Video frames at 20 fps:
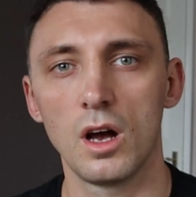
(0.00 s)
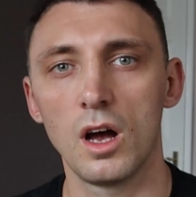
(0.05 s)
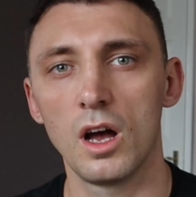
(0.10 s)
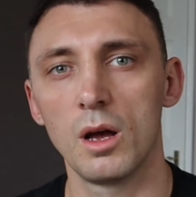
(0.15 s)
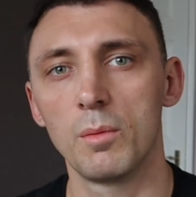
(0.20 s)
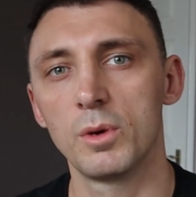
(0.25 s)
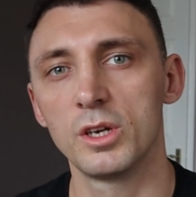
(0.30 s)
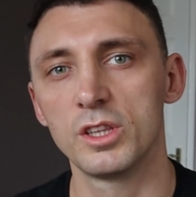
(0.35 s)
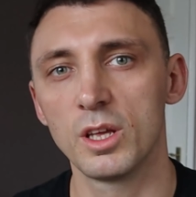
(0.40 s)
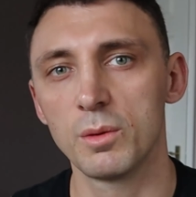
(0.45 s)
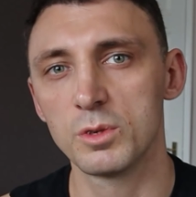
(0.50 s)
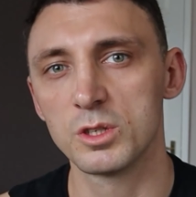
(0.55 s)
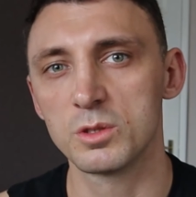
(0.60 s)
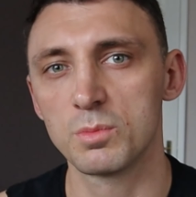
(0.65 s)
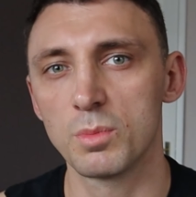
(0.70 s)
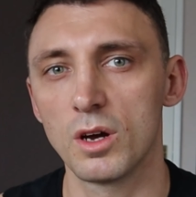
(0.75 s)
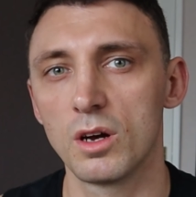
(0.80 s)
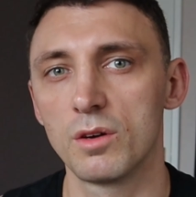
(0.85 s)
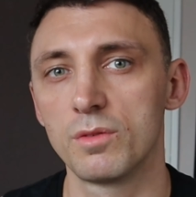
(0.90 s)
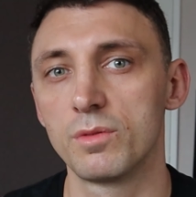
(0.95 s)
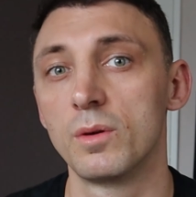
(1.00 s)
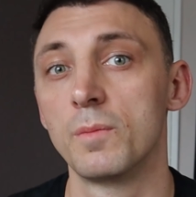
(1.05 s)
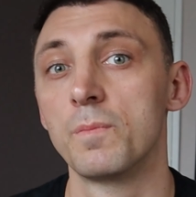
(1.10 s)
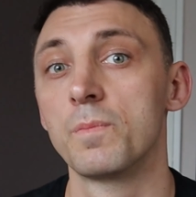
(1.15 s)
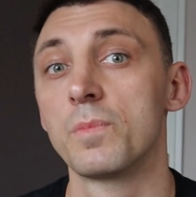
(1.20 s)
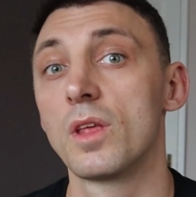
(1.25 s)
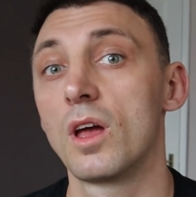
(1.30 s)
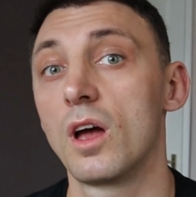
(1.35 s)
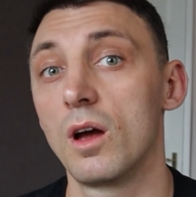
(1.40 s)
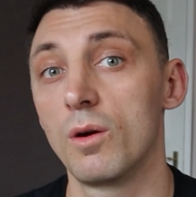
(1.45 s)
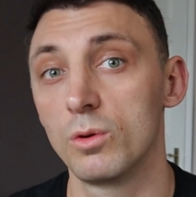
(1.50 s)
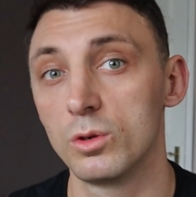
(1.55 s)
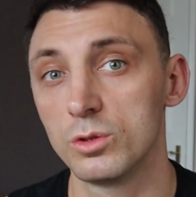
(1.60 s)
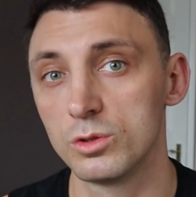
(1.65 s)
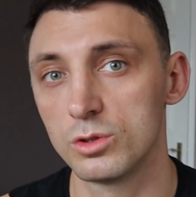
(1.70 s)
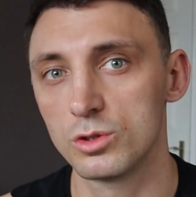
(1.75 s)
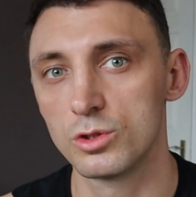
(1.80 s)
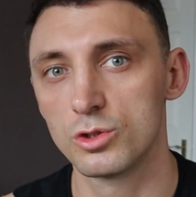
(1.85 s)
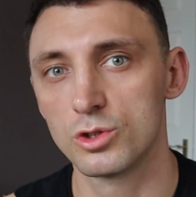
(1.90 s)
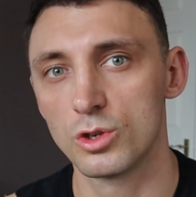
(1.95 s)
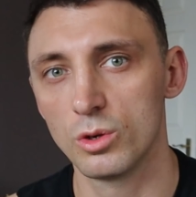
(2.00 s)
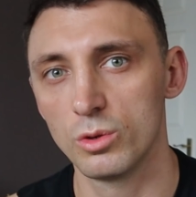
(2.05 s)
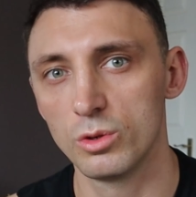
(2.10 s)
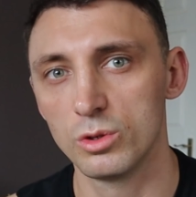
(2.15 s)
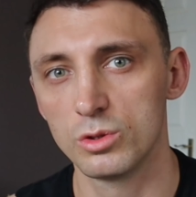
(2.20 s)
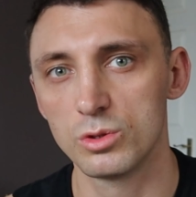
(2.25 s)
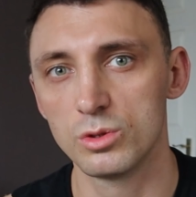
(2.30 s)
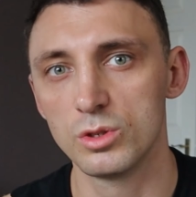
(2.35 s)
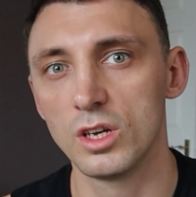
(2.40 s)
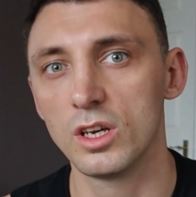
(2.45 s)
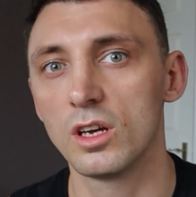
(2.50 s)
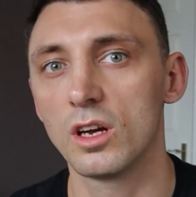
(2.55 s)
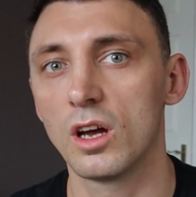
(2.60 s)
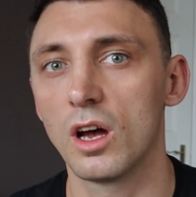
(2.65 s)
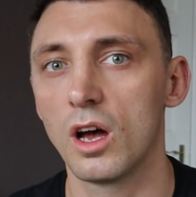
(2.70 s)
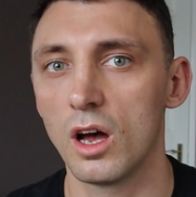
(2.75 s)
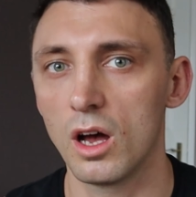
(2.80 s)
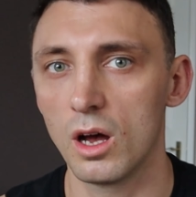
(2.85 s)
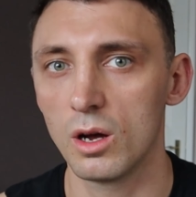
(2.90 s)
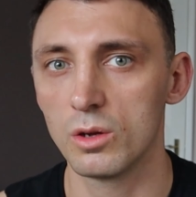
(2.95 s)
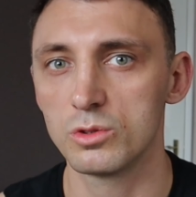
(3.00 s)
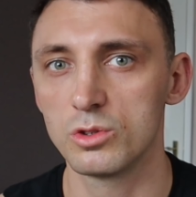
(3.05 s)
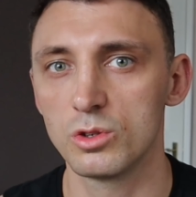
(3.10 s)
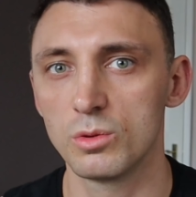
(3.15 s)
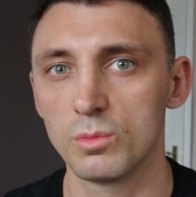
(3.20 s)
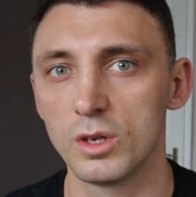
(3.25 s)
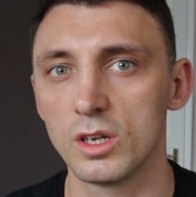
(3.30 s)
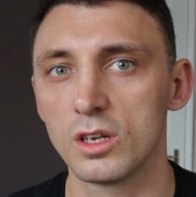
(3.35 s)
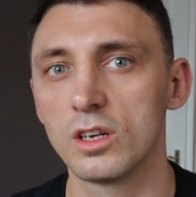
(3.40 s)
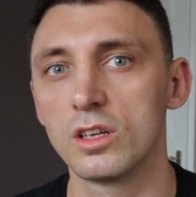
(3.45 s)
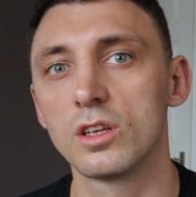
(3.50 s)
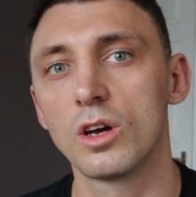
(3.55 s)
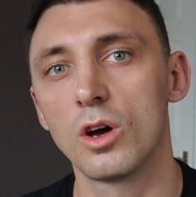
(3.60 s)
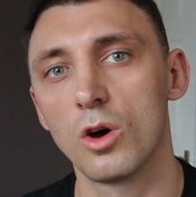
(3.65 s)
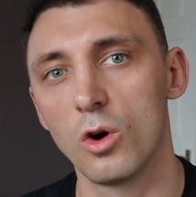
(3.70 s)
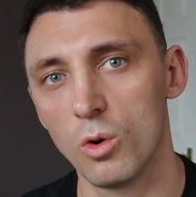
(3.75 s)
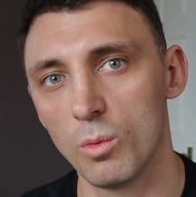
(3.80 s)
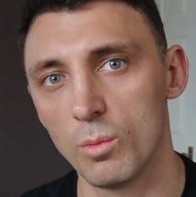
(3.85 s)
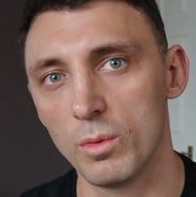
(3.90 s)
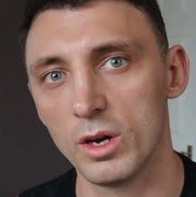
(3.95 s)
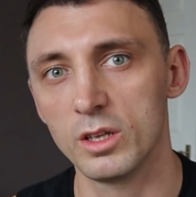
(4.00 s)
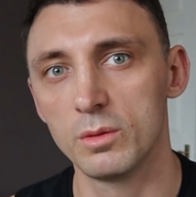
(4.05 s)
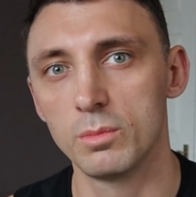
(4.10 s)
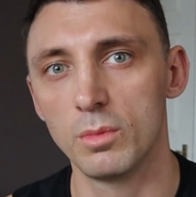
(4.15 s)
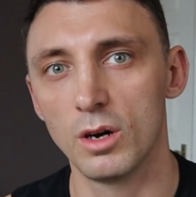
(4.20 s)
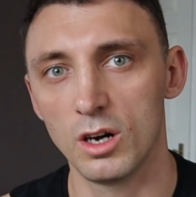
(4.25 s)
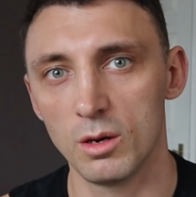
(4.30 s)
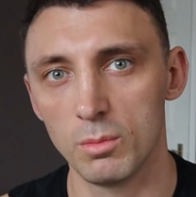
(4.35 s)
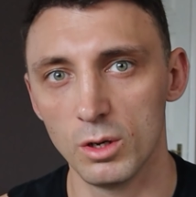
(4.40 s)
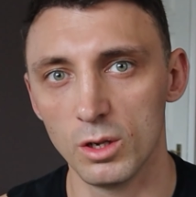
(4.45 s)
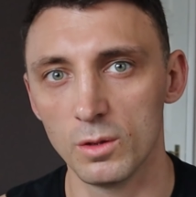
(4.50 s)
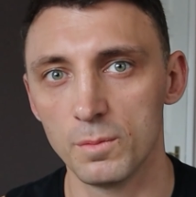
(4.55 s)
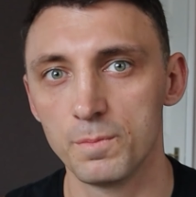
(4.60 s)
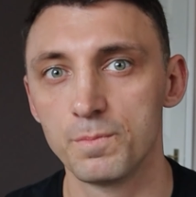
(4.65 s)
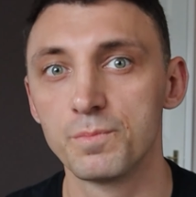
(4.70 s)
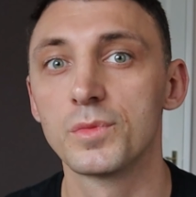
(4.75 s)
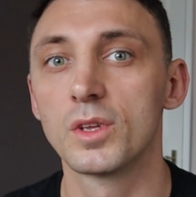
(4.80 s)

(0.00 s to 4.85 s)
Hi, my name is Pav. I wanted to show you today how to make it homemade barbell.